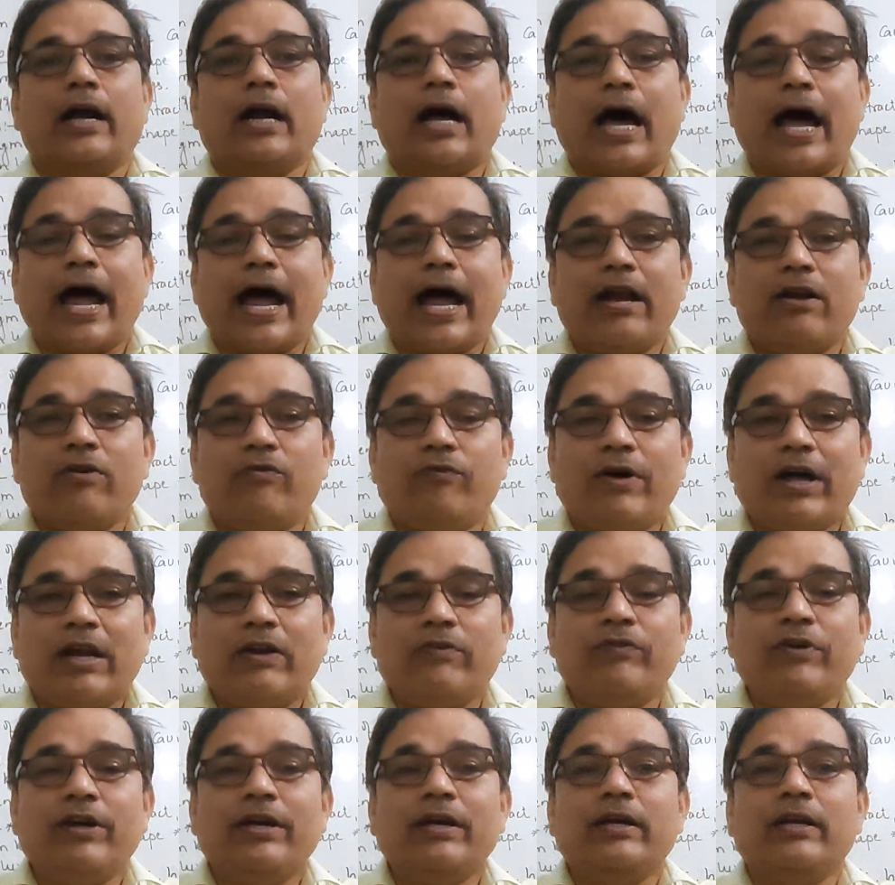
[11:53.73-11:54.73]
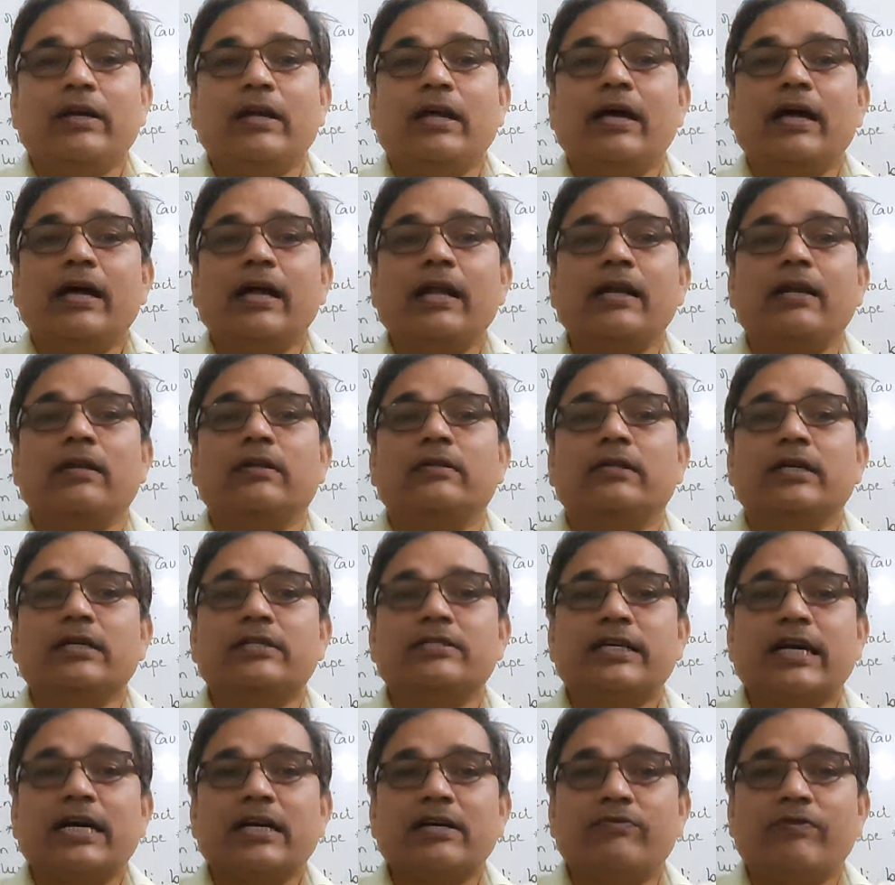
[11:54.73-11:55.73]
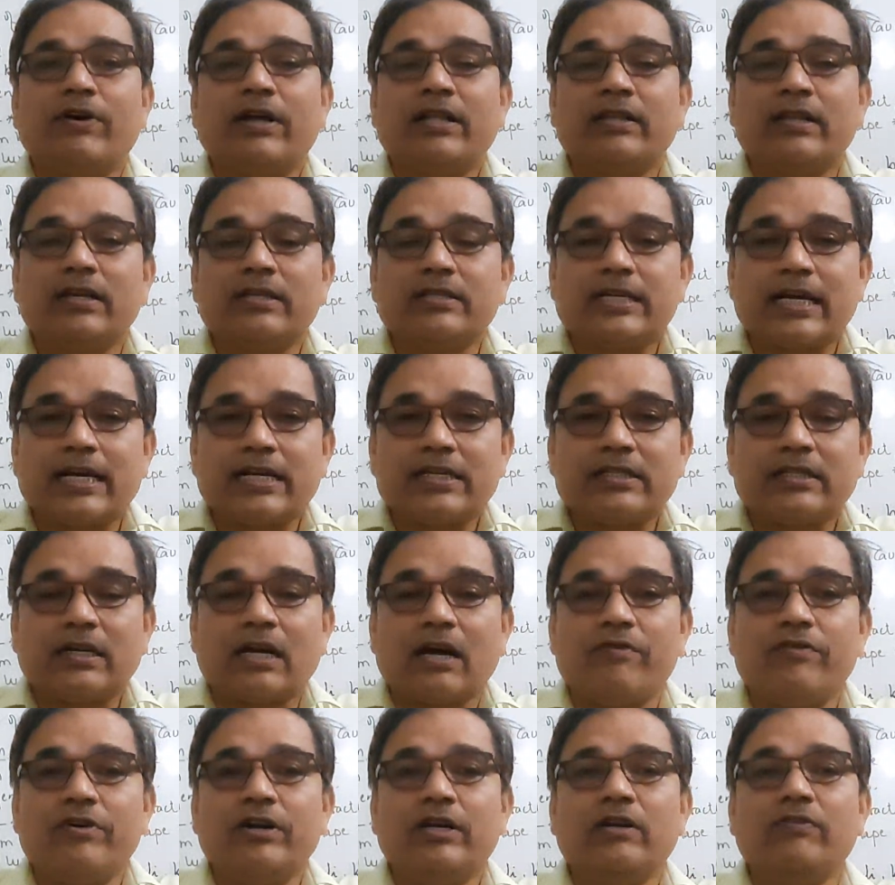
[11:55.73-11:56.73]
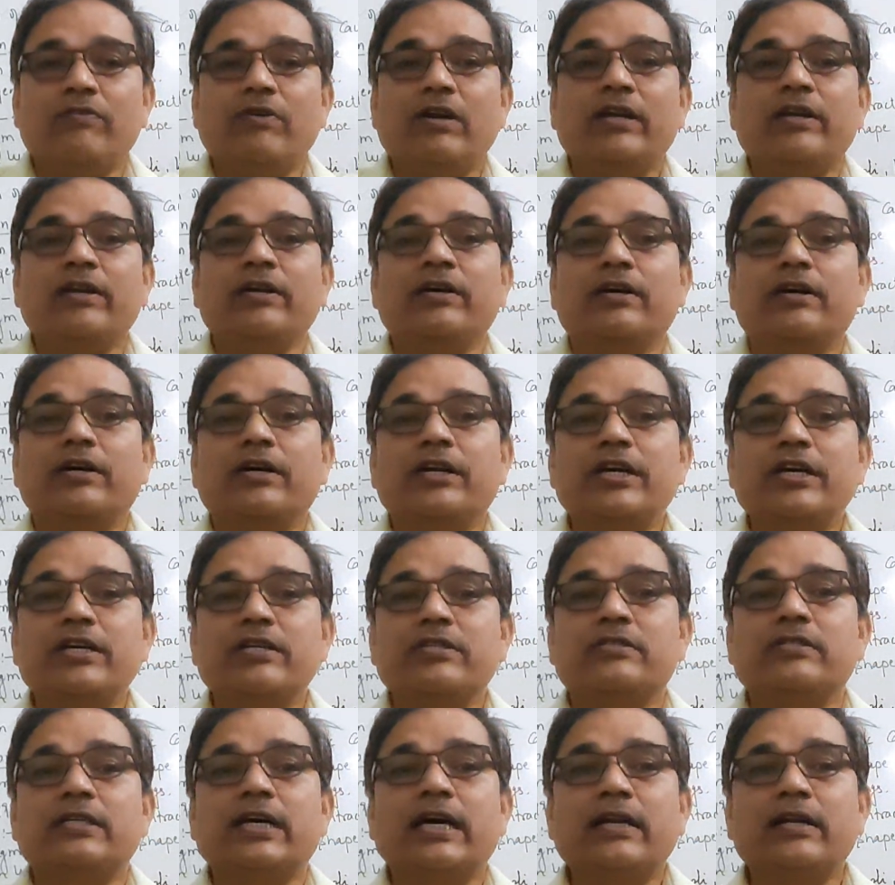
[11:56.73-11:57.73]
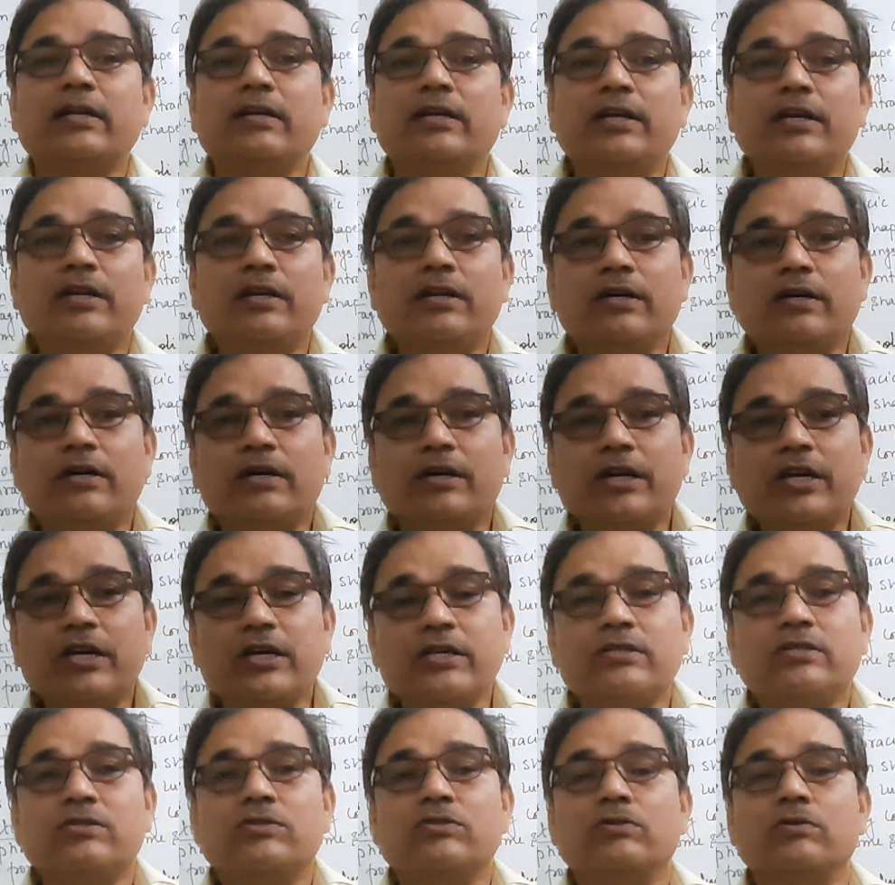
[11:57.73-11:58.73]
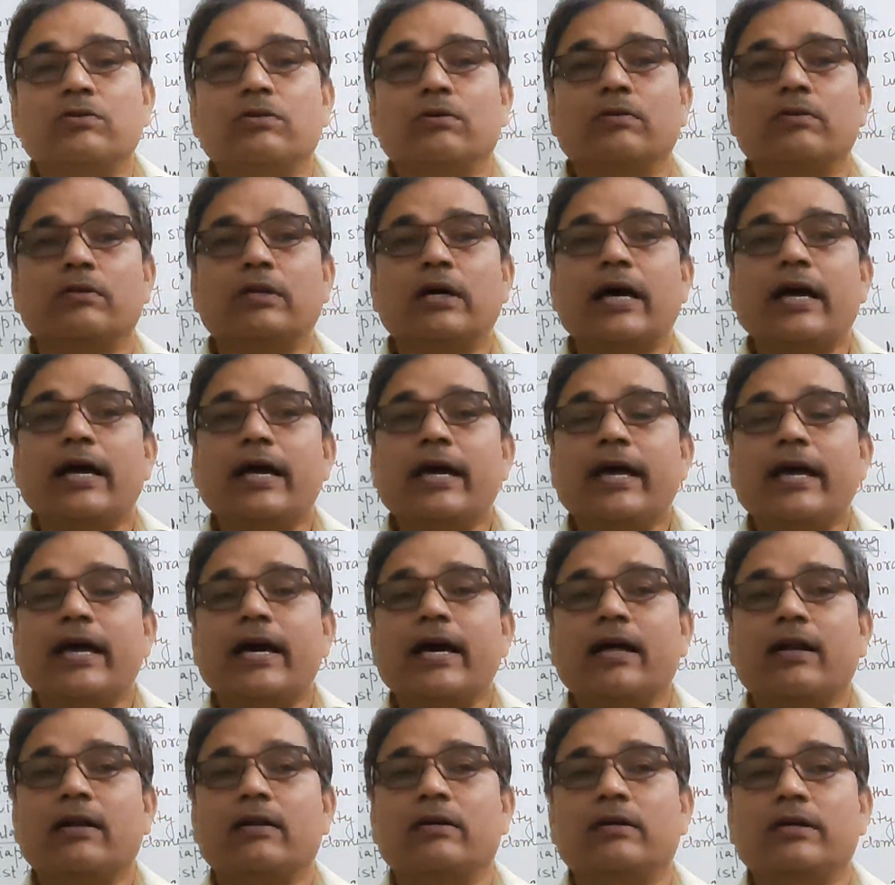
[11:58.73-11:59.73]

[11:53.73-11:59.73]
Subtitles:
And when we inhale, when the chest cavity will increase, then increase the air,